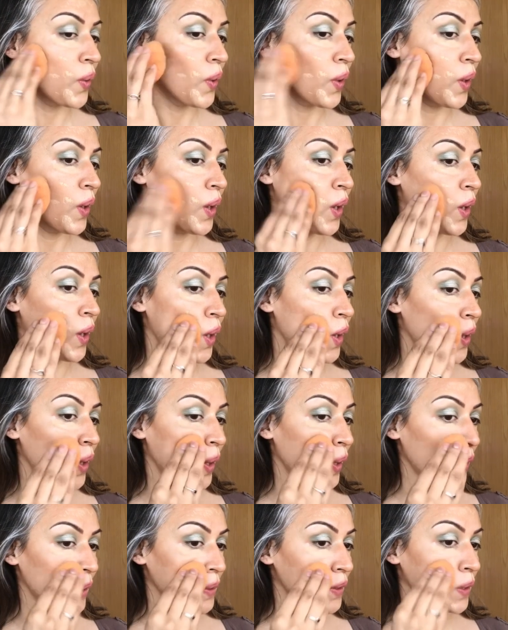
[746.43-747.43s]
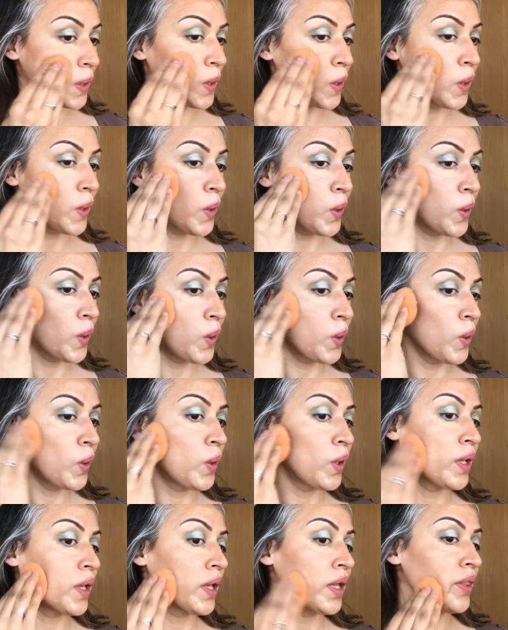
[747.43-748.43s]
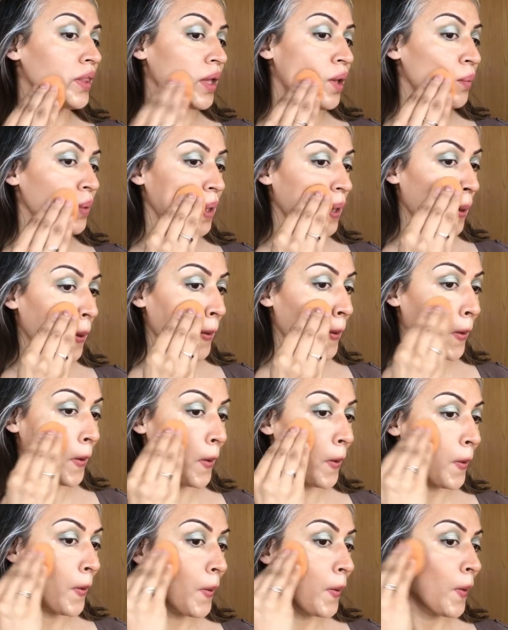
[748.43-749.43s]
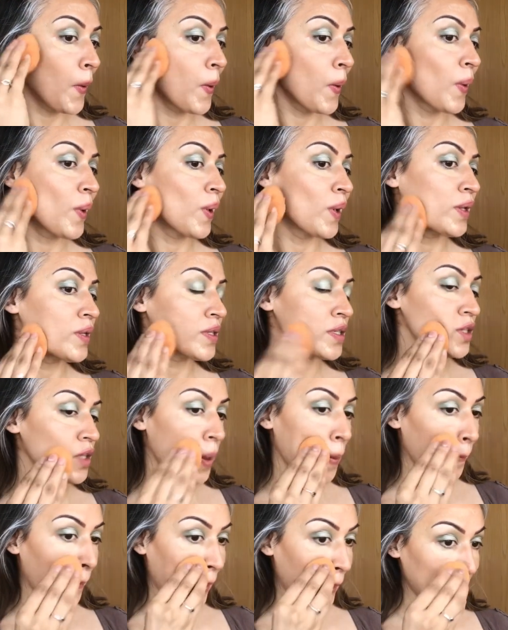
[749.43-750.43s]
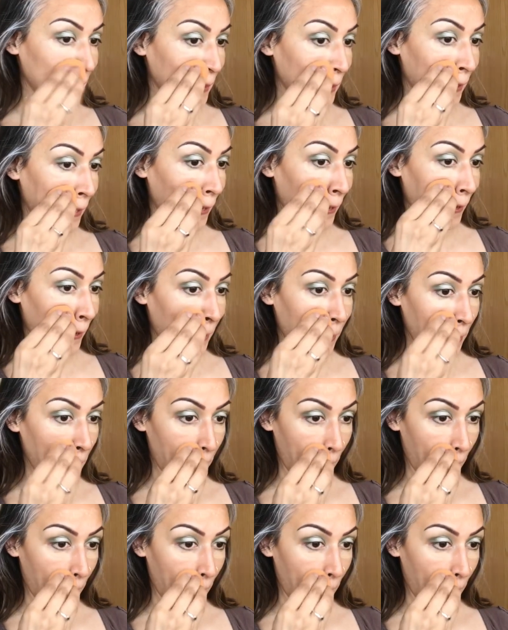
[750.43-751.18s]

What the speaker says: and slowly, there we go, start patting it in.